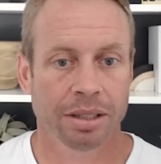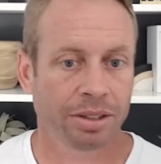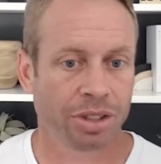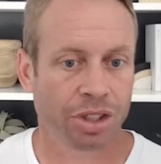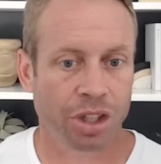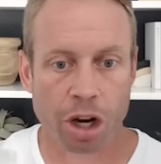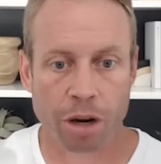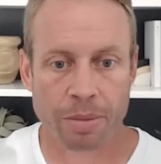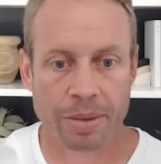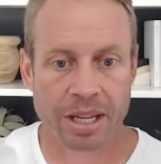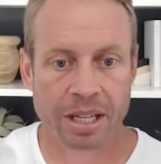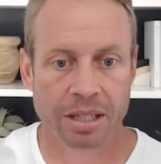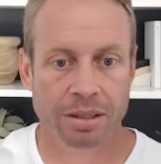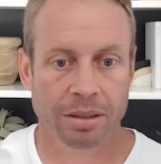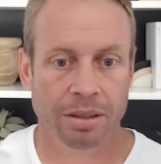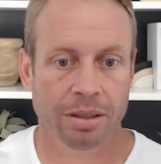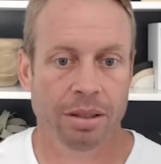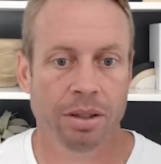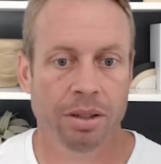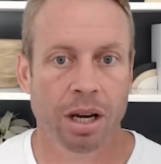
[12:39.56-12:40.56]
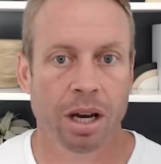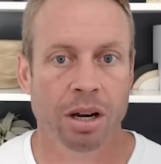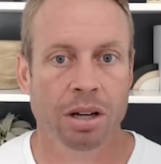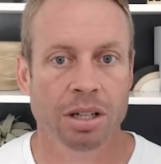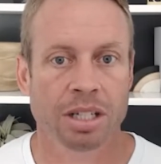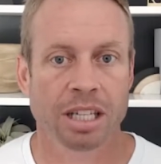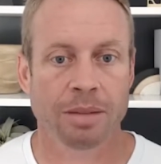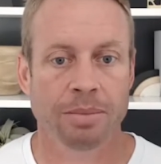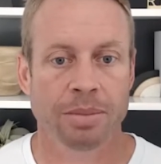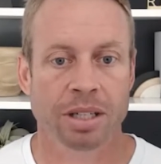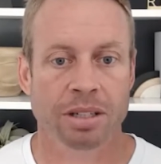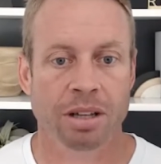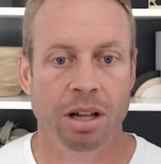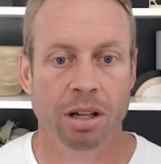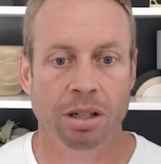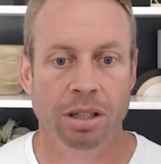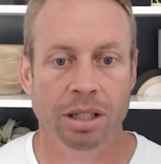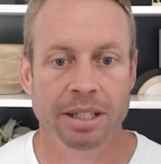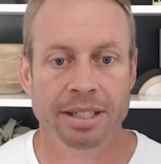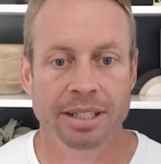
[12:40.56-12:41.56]
Jeremy on our team does
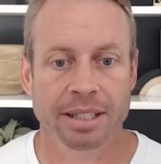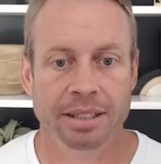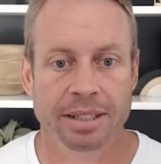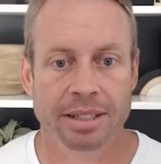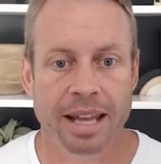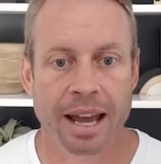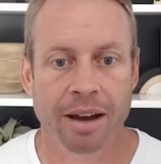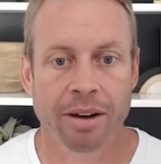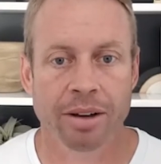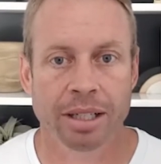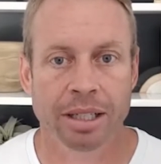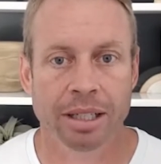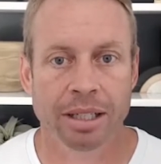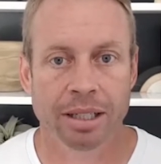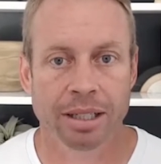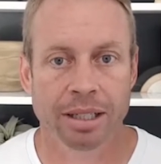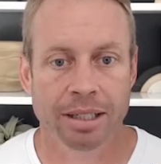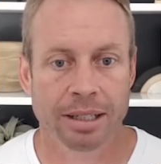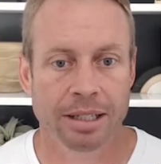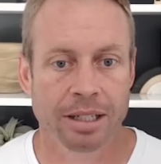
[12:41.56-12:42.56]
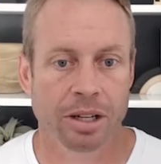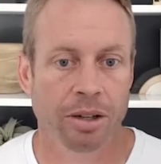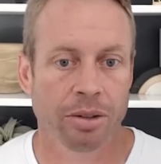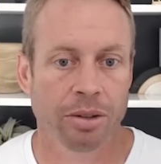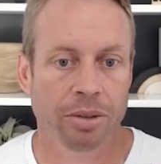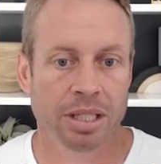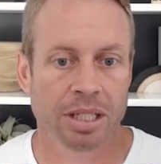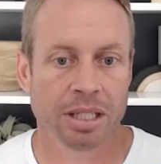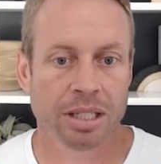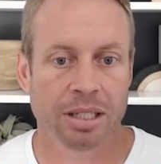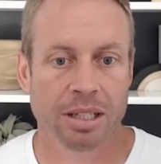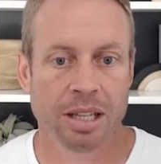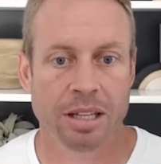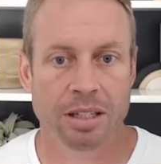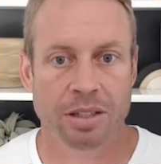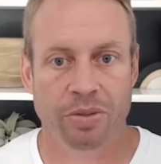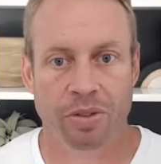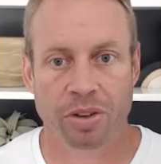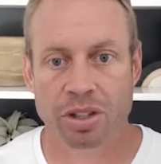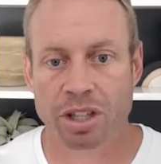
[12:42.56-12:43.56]
all our listings now. And,
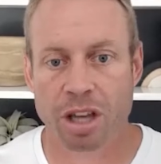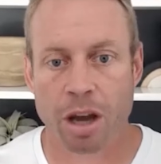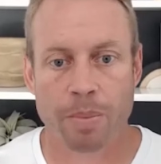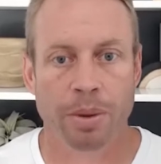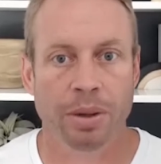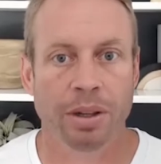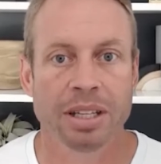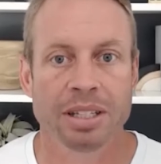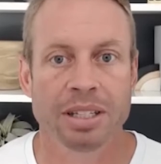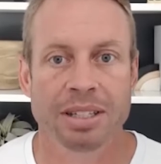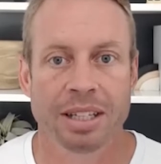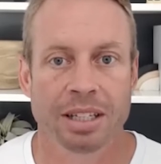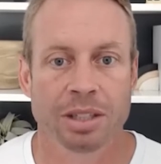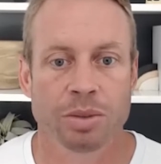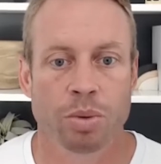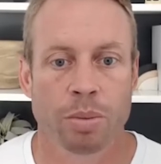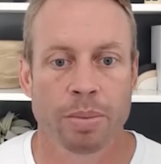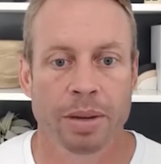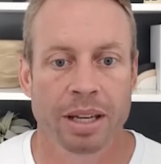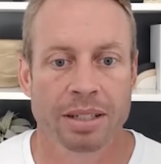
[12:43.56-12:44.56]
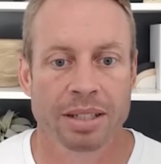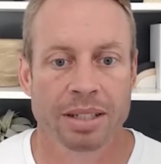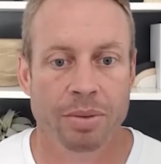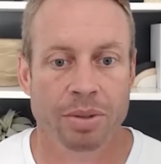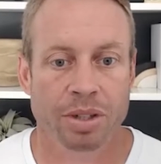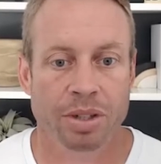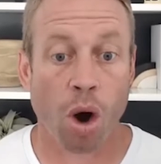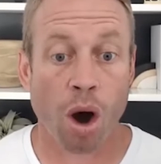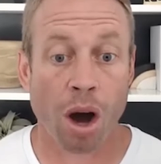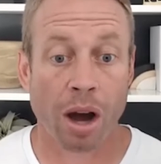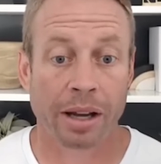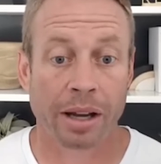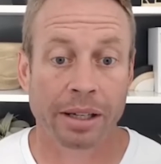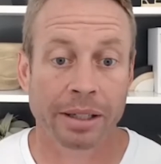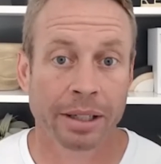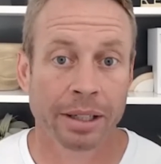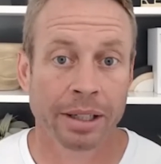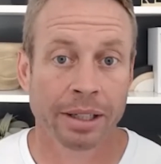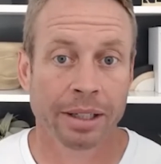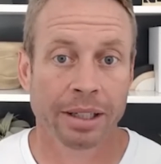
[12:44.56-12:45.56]
his first couple of listings were because I was
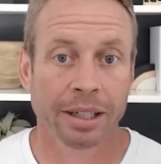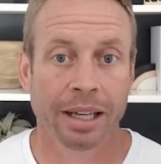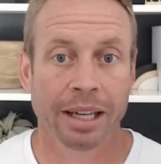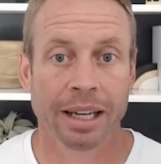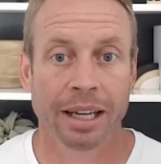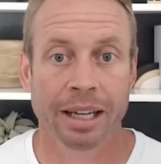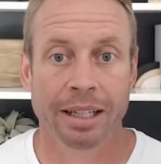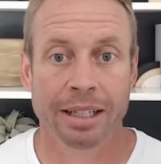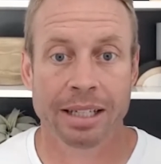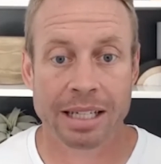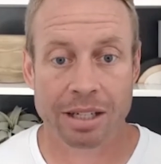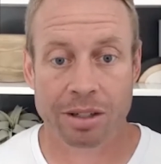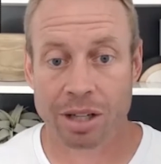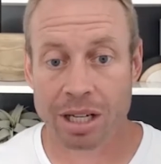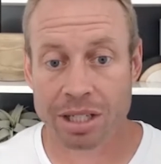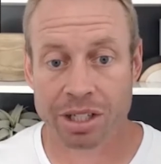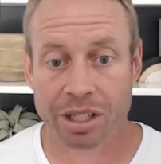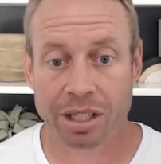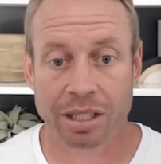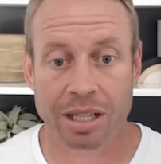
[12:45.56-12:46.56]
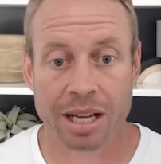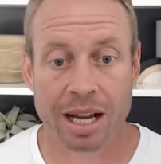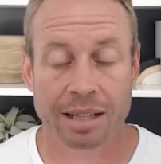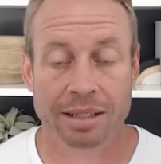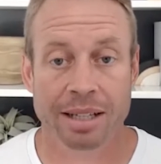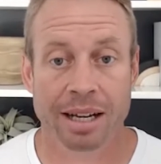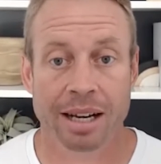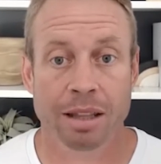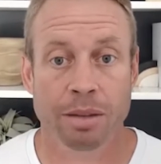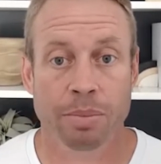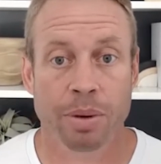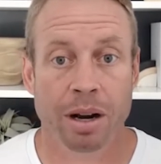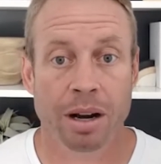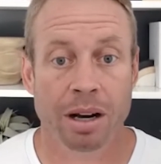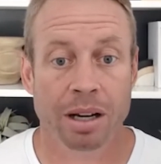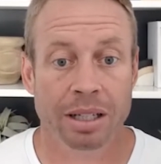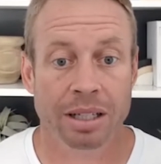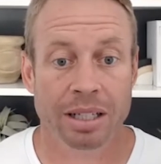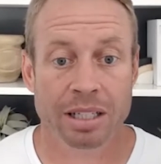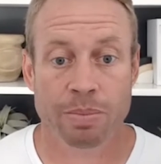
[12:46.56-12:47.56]
gone. And he crushed it, knocked it out of the
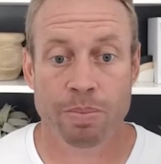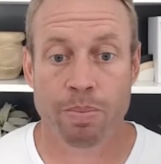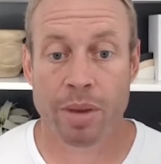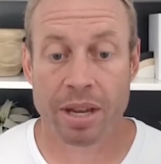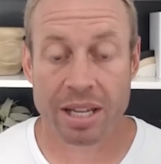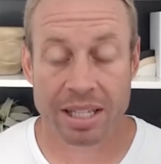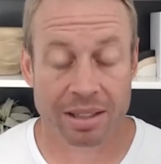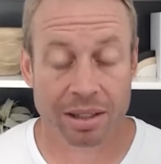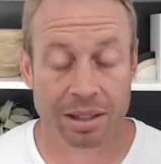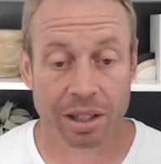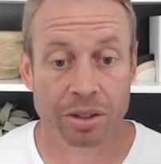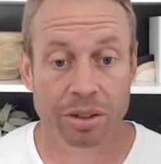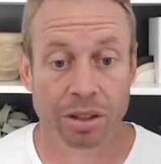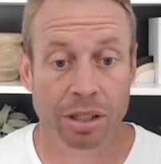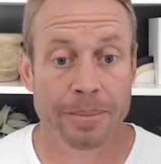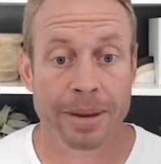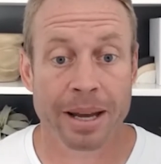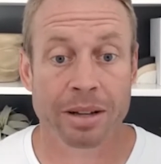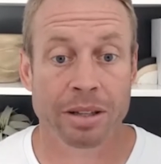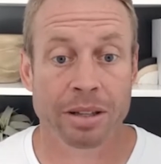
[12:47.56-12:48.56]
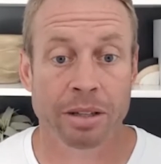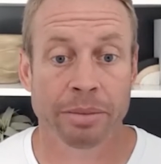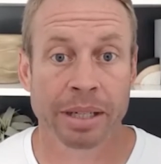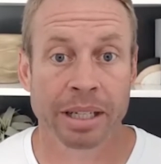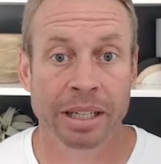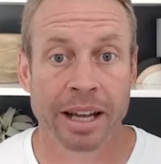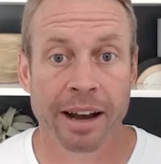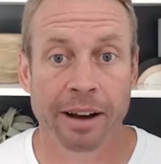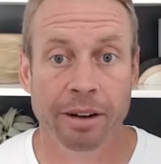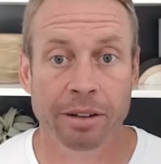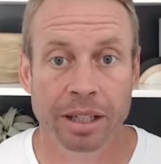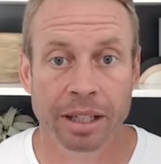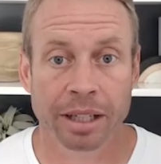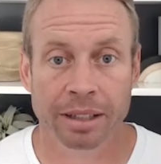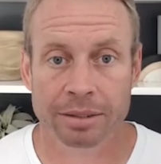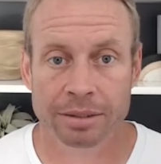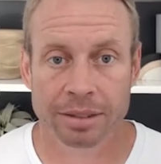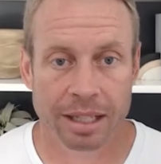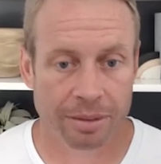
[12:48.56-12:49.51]
park, and he's literally better than me now, like